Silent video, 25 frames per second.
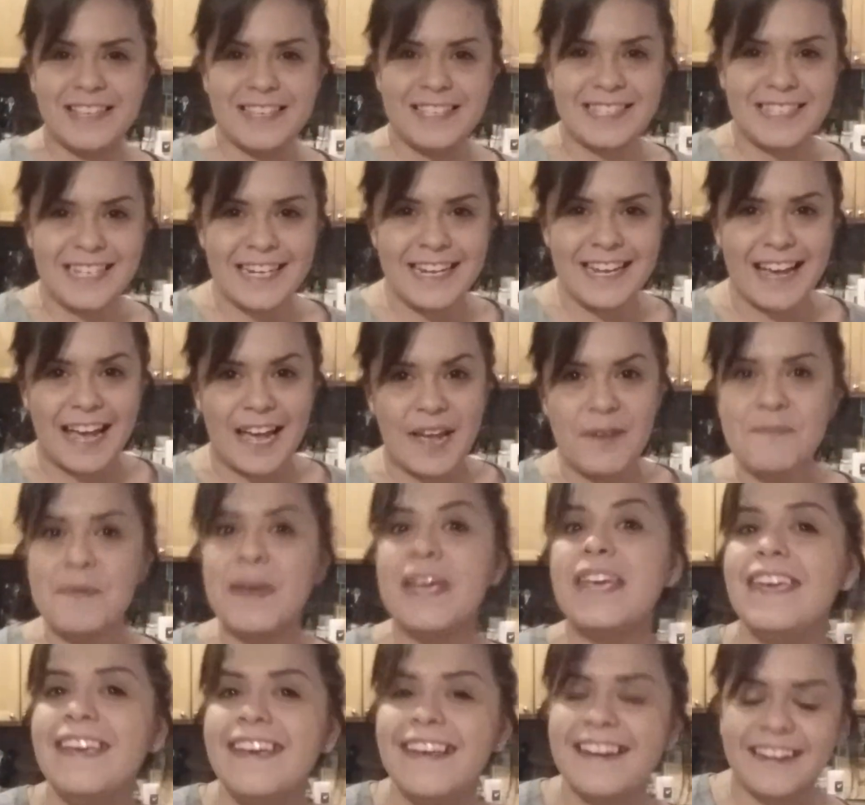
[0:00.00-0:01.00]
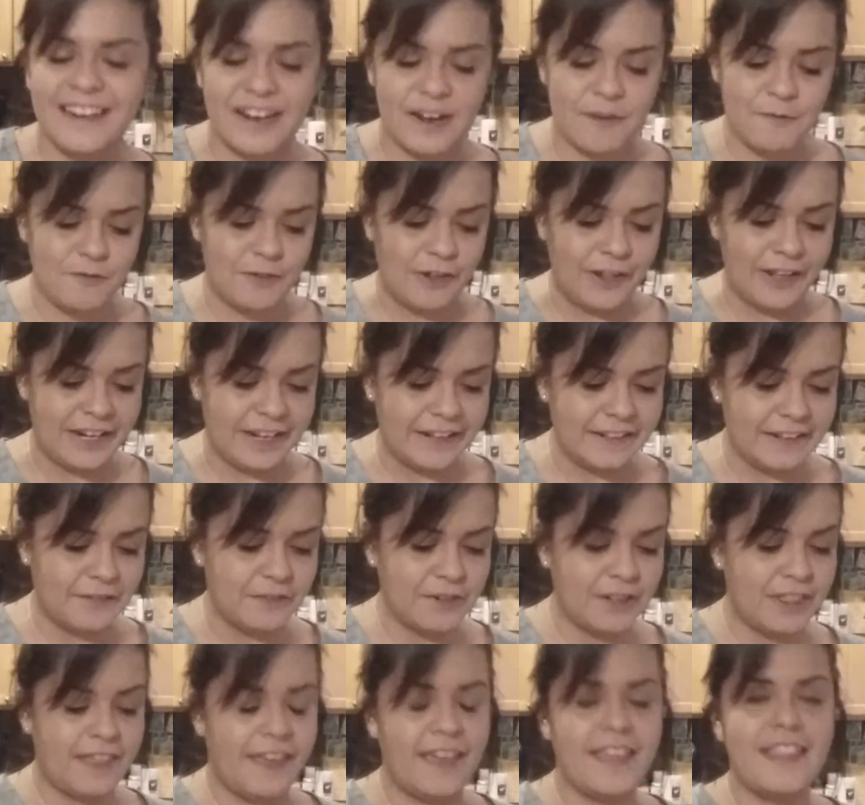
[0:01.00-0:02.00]
the stink eye, but he ended up falling in
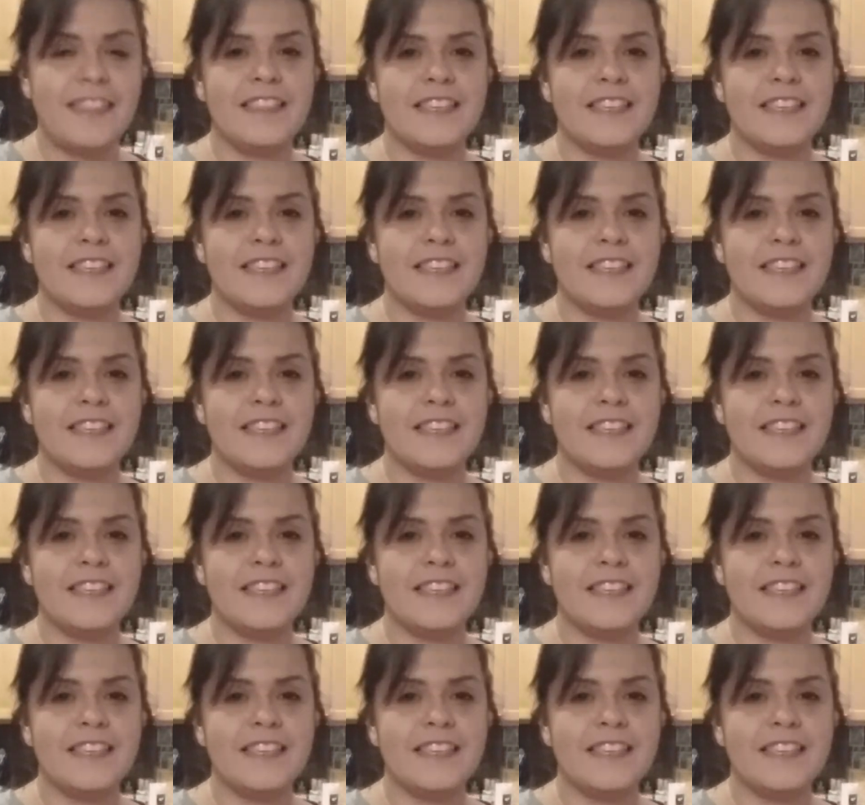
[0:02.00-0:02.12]
love with it.